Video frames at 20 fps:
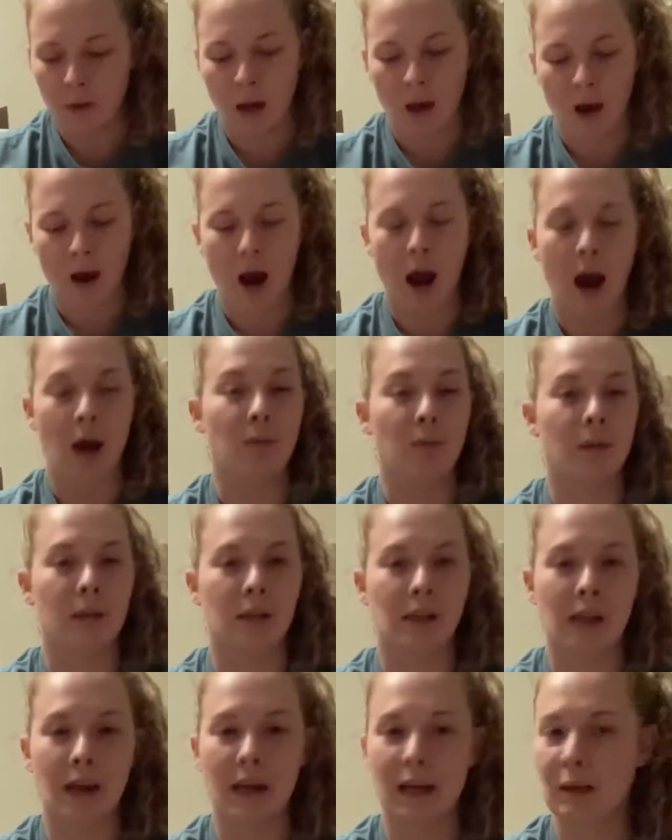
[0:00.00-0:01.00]
I really
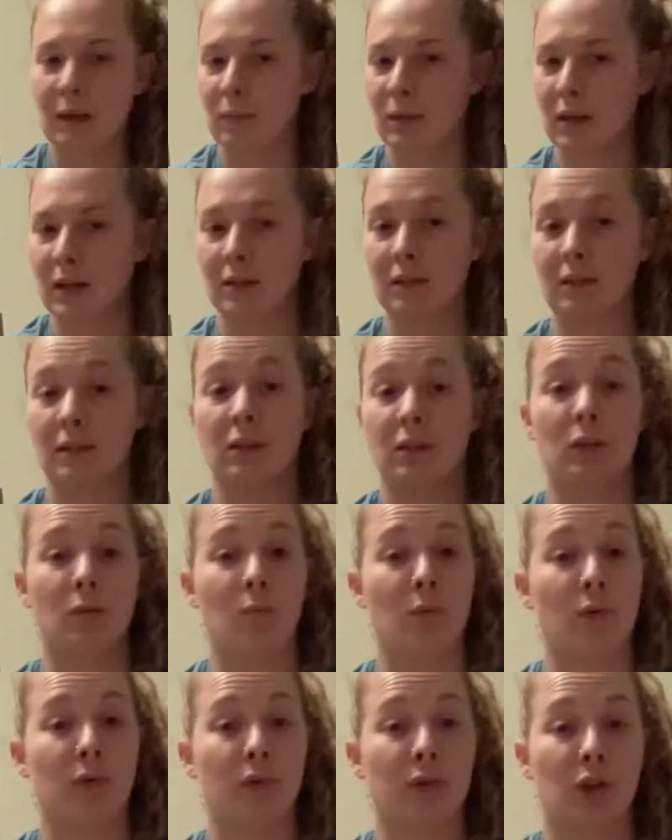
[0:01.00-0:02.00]
like it because it's the
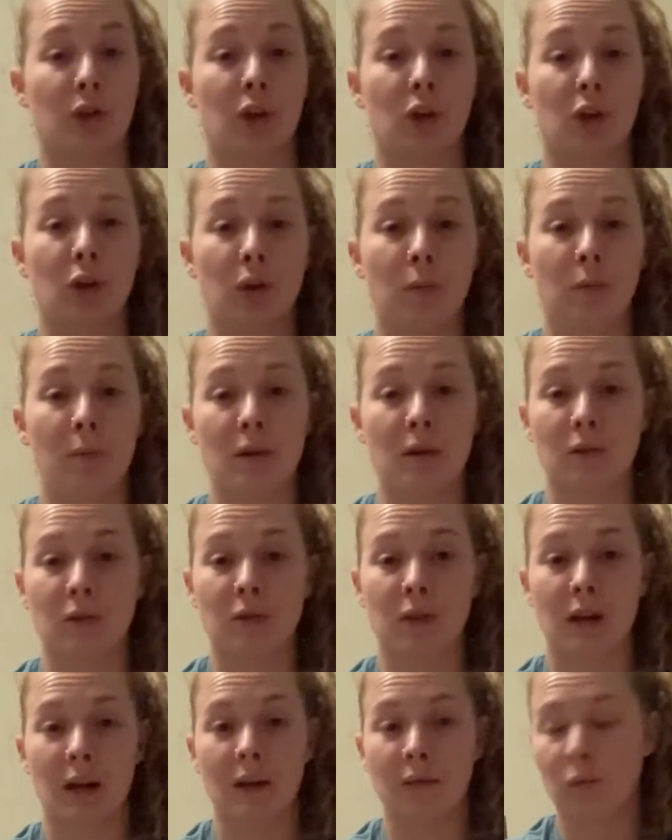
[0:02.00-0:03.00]
most secure muzzle
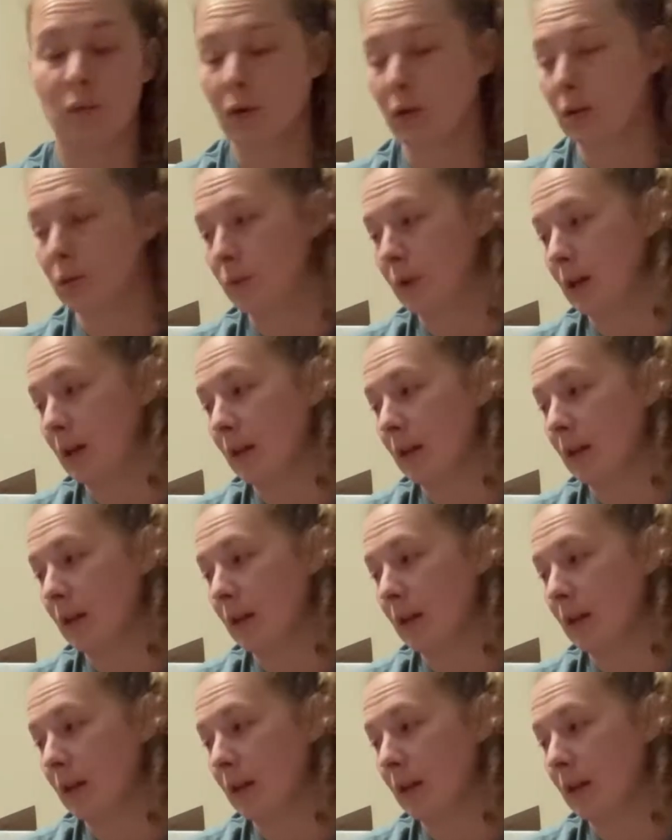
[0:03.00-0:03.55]
that I've worked with